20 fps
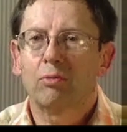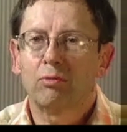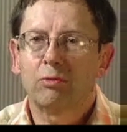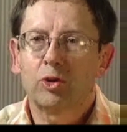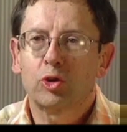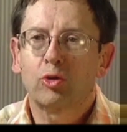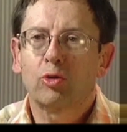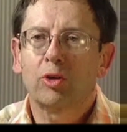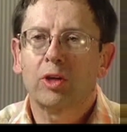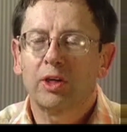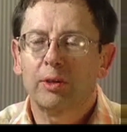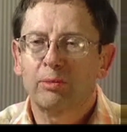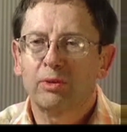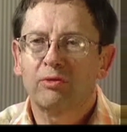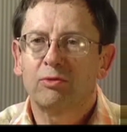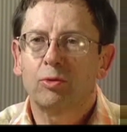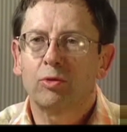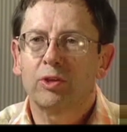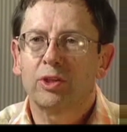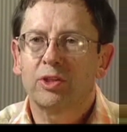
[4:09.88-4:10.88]
shortly
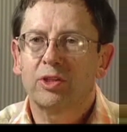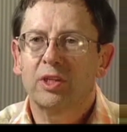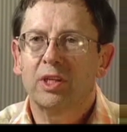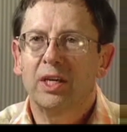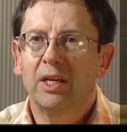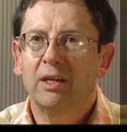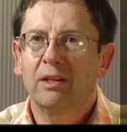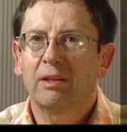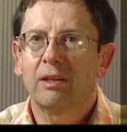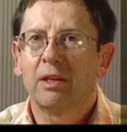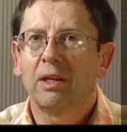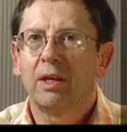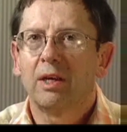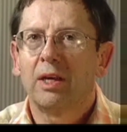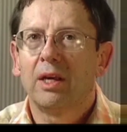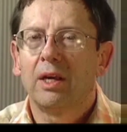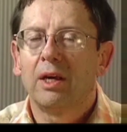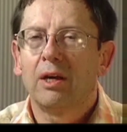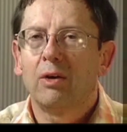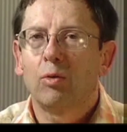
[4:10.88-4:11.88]
before his death,
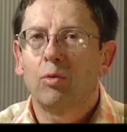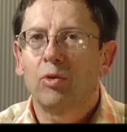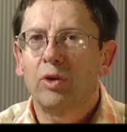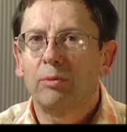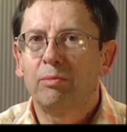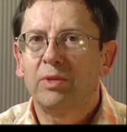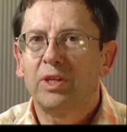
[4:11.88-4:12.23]
one